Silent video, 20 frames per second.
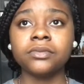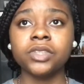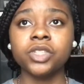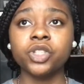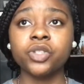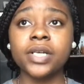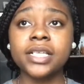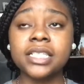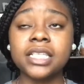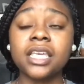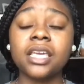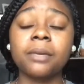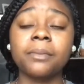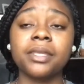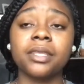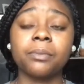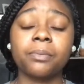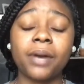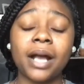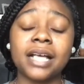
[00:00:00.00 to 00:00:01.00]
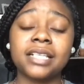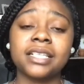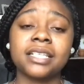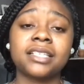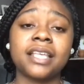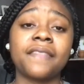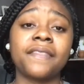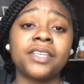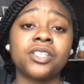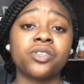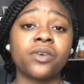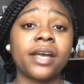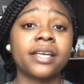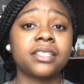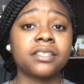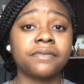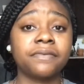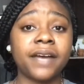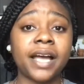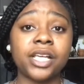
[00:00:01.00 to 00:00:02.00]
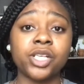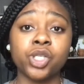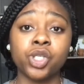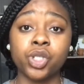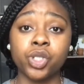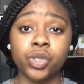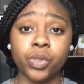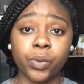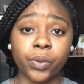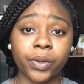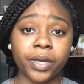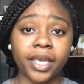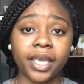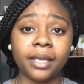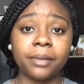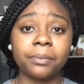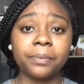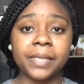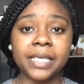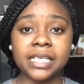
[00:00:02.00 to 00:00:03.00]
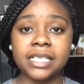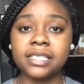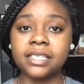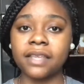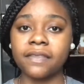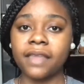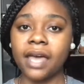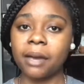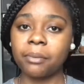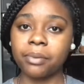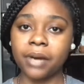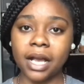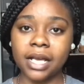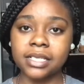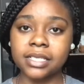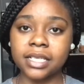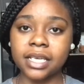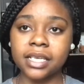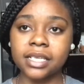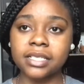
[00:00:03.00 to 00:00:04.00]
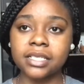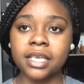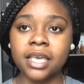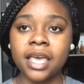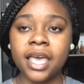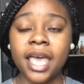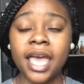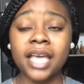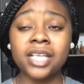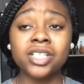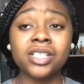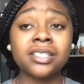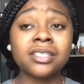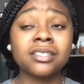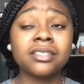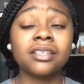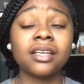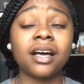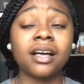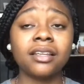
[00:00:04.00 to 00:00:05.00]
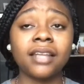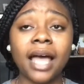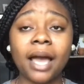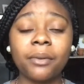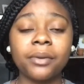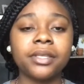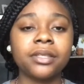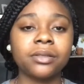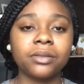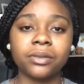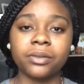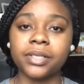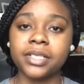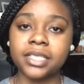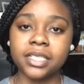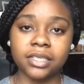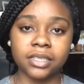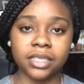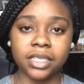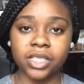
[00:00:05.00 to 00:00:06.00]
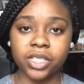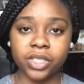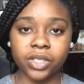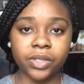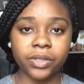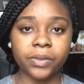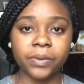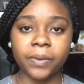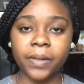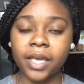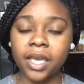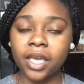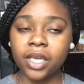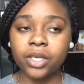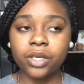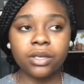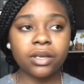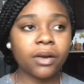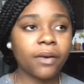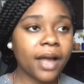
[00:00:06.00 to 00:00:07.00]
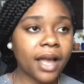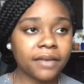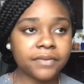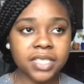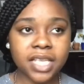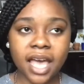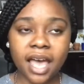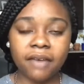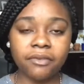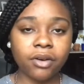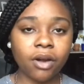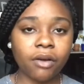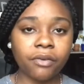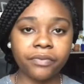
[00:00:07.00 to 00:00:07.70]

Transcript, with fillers: trusting Him in the process and then trying to find joy and peace in that process and just allowing the Lord to lead you. You don't have to have it all